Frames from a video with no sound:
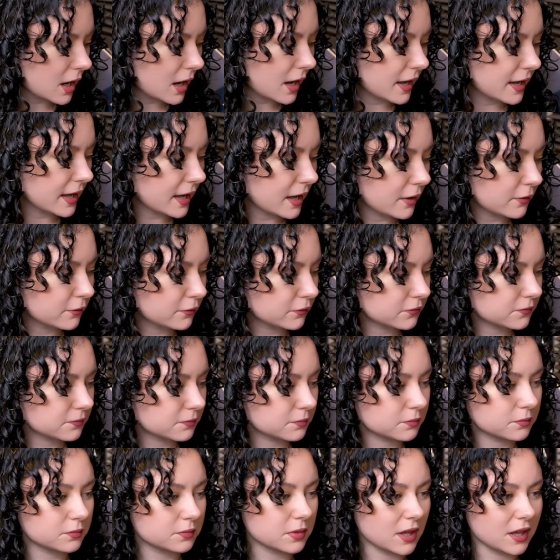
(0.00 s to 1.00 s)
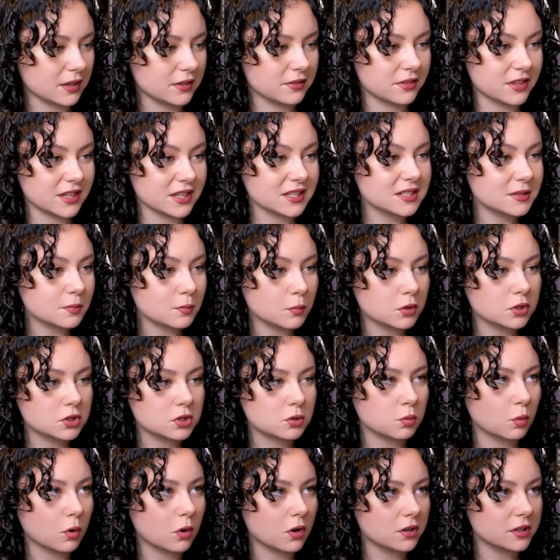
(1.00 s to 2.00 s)
I have this
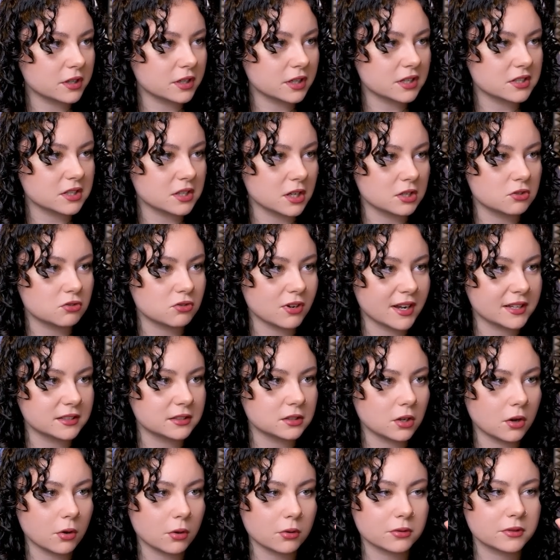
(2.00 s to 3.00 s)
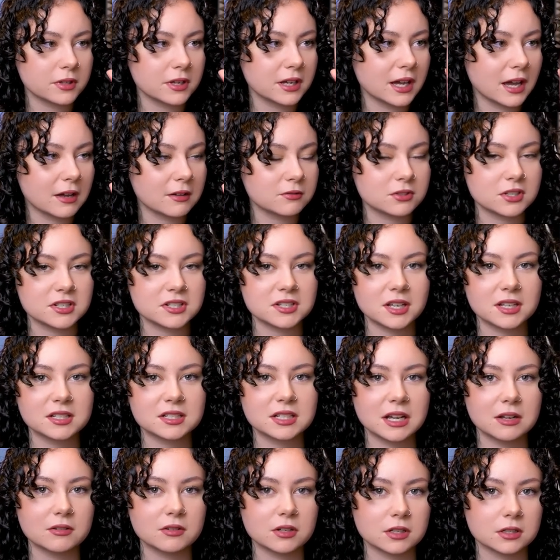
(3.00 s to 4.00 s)
much water because I drank the whole thing after I sat
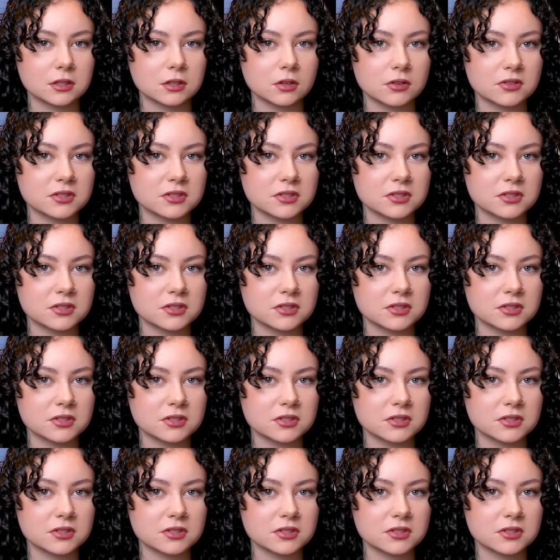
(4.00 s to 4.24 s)
down, and